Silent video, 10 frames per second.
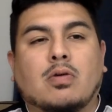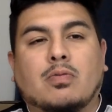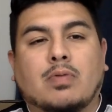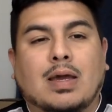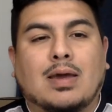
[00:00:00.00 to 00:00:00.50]

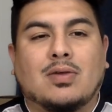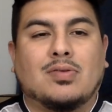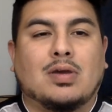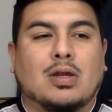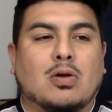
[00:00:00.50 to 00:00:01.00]

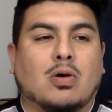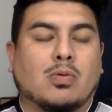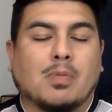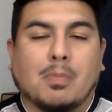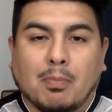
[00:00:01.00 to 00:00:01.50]
Reyes, you
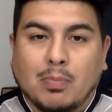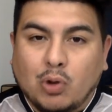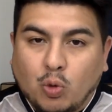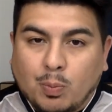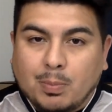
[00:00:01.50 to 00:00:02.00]
know,
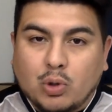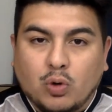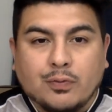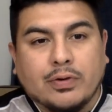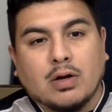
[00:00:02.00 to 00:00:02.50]

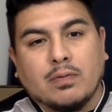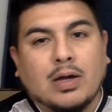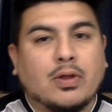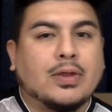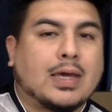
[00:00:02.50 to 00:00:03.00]
maneuvering
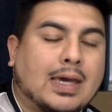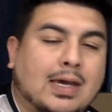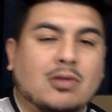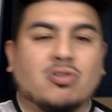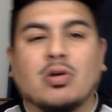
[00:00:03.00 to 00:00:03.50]
around on the
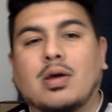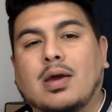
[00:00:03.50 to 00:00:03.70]
cage